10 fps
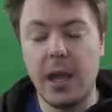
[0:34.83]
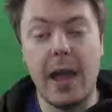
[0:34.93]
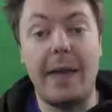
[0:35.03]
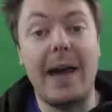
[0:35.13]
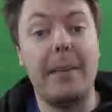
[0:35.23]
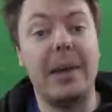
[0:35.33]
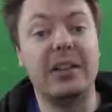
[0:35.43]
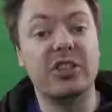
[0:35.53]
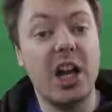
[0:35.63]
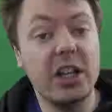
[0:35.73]
And that
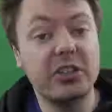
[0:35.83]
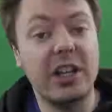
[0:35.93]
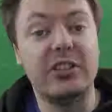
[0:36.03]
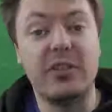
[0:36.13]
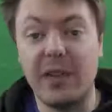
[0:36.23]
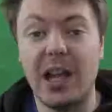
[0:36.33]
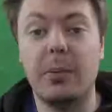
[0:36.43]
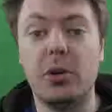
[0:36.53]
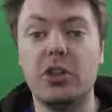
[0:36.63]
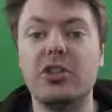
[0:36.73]
makes us as
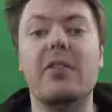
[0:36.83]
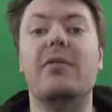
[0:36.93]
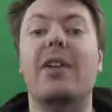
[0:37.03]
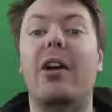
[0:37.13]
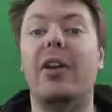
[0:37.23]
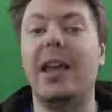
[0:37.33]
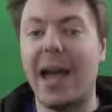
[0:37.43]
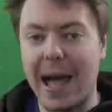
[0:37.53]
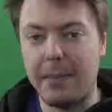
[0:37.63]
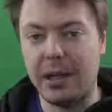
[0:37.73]
developers very
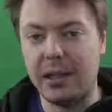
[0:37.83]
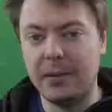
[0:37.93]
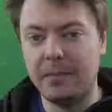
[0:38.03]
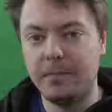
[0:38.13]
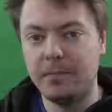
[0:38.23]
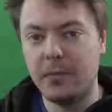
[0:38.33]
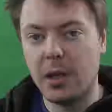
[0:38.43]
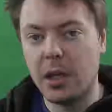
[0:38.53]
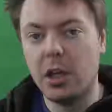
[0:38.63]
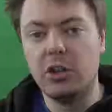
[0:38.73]
happy.
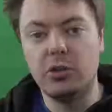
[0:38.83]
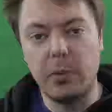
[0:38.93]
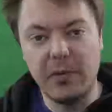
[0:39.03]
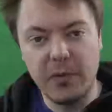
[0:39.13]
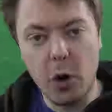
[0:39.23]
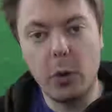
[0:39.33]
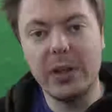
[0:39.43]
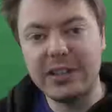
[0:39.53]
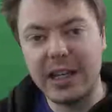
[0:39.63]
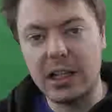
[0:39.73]
So before we
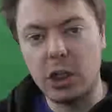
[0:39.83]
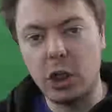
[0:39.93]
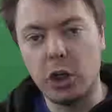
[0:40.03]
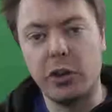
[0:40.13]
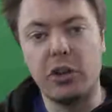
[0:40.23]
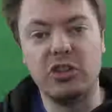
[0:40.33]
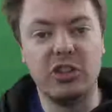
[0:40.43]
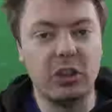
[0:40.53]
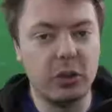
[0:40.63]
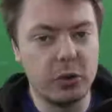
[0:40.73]
take a look at the
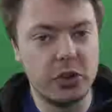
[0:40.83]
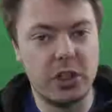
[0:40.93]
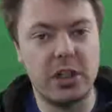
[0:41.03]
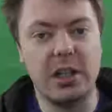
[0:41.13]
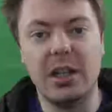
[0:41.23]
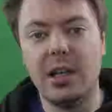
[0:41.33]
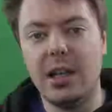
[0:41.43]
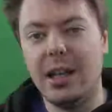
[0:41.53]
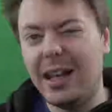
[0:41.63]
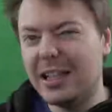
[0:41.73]
solution,
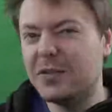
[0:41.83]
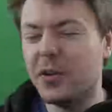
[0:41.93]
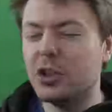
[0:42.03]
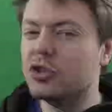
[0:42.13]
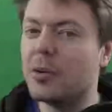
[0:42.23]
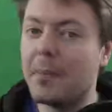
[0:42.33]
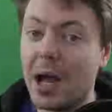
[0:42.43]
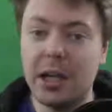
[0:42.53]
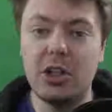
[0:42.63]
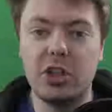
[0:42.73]
let's first
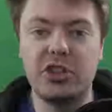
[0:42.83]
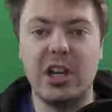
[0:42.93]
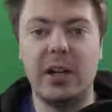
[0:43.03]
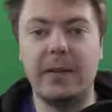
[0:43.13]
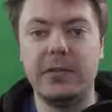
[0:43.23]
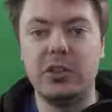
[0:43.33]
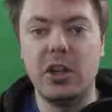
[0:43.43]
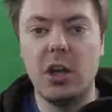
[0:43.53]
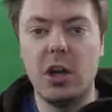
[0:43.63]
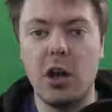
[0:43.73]
remind ourselves
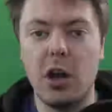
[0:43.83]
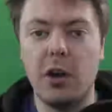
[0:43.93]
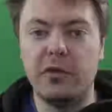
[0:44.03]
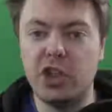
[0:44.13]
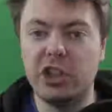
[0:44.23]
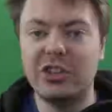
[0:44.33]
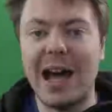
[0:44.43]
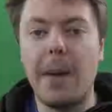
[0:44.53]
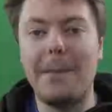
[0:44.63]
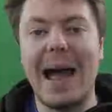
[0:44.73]
of just
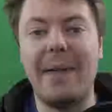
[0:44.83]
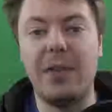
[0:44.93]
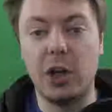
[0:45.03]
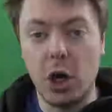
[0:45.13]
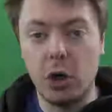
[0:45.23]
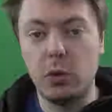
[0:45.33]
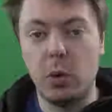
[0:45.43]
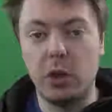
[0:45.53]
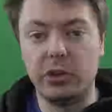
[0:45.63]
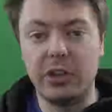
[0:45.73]
how bad the code
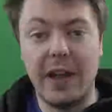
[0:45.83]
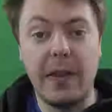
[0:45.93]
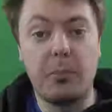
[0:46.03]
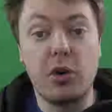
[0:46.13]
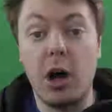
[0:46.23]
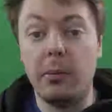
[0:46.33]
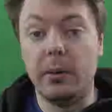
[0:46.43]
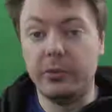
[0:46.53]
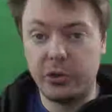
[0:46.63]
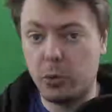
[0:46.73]
was and the
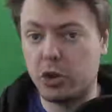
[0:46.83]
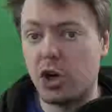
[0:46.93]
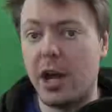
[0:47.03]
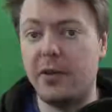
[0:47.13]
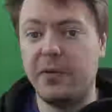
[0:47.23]
problems that we're trying to